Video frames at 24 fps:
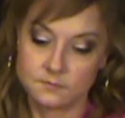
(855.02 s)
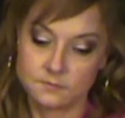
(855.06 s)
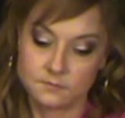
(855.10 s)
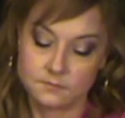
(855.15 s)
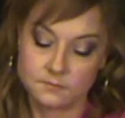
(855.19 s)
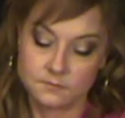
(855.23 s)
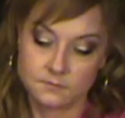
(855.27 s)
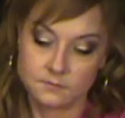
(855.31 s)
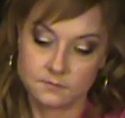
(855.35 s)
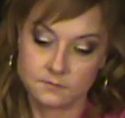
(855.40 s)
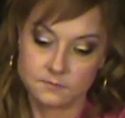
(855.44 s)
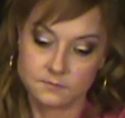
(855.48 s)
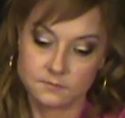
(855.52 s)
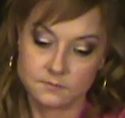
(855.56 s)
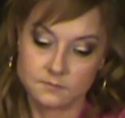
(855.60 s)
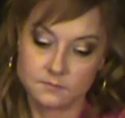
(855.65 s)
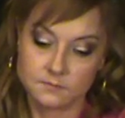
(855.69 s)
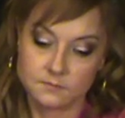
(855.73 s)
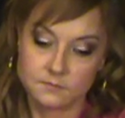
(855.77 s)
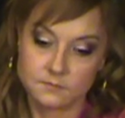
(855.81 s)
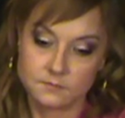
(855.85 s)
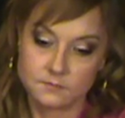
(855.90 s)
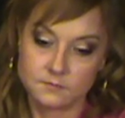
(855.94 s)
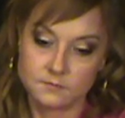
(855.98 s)

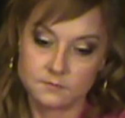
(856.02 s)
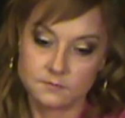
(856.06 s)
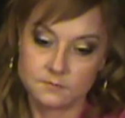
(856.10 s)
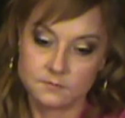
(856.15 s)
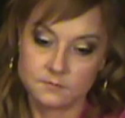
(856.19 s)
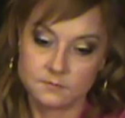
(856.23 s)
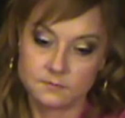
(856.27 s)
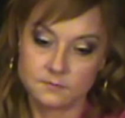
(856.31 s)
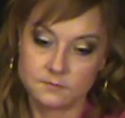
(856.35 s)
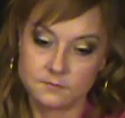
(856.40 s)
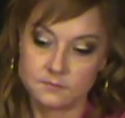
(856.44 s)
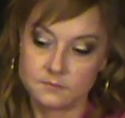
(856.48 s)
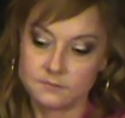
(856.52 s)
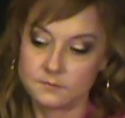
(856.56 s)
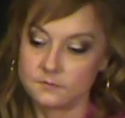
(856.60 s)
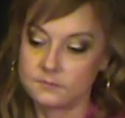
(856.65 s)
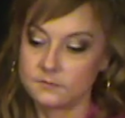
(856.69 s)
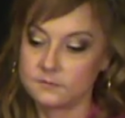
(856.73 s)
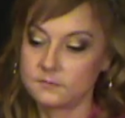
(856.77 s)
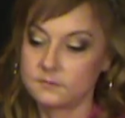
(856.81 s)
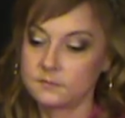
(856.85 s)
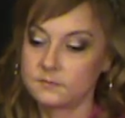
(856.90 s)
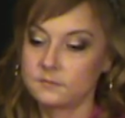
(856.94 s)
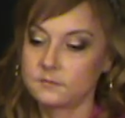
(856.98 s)

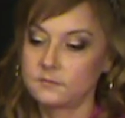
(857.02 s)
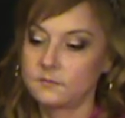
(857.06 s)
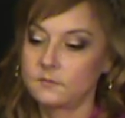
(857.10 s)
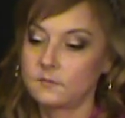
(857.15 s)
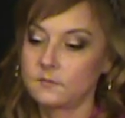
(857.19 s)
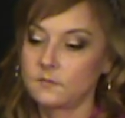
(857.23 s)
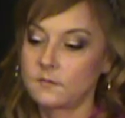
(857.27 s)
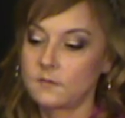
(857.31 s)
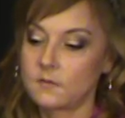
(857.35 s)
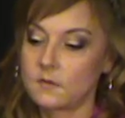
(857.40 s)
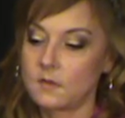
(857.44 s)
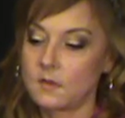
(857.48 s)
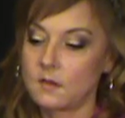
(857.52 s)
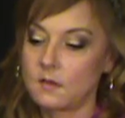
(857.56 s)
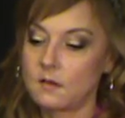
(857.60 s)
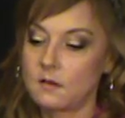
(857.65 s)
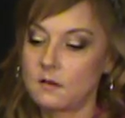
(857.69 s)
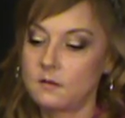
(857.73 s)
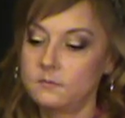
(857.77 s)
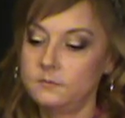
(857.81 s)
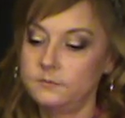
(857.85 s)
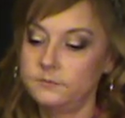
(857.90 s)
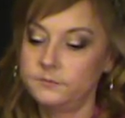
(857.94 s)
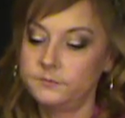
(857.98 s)

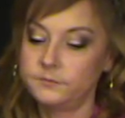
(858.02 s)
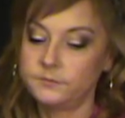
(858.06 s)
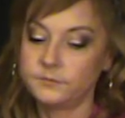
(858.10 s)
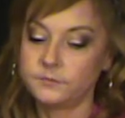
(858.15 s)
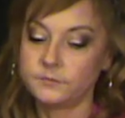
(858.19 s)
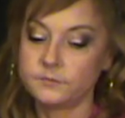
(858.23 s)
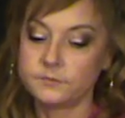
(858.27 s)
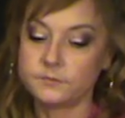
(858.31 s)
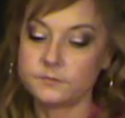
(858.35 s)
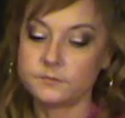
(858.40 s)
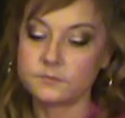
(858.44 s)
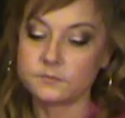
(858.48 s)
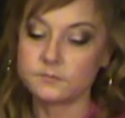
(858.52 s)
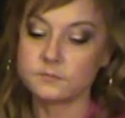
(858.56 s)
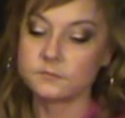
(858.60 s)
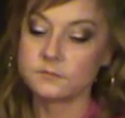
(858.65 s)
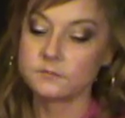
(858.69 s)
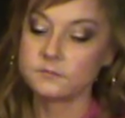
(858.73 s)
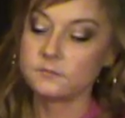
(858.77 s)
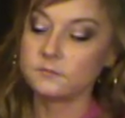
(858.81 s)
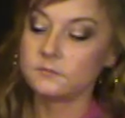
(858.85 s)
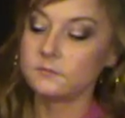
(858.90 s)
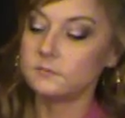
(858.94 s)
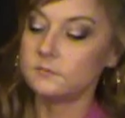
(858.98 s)

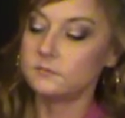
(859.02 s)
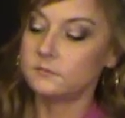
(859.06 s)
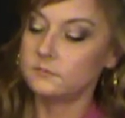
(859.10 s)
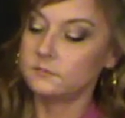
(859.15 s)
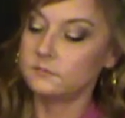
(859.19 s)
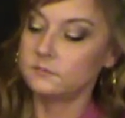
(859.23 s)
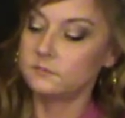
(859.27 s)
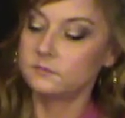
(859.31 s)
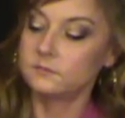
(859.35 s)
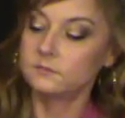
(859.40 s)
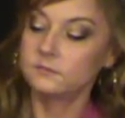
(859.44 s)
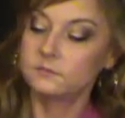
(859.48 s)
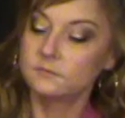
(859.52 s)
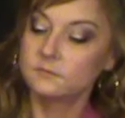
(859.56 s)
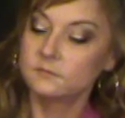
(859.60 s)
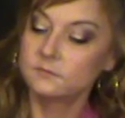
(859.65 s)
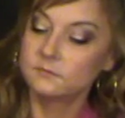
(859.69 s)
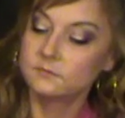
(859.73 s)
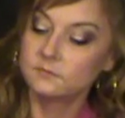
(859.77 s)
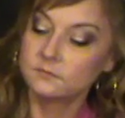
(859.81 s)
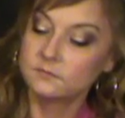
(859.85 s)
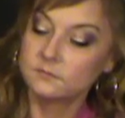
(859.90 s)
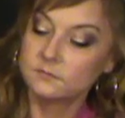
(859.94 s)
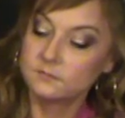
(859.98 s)

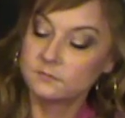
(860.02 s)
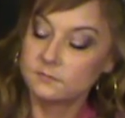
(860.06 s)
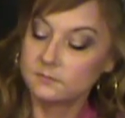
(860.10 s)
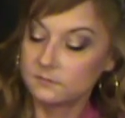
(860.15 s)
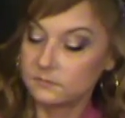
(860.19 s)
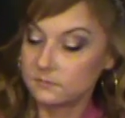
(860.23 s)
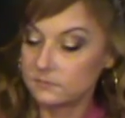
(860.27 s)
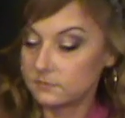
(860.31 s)
[no speech]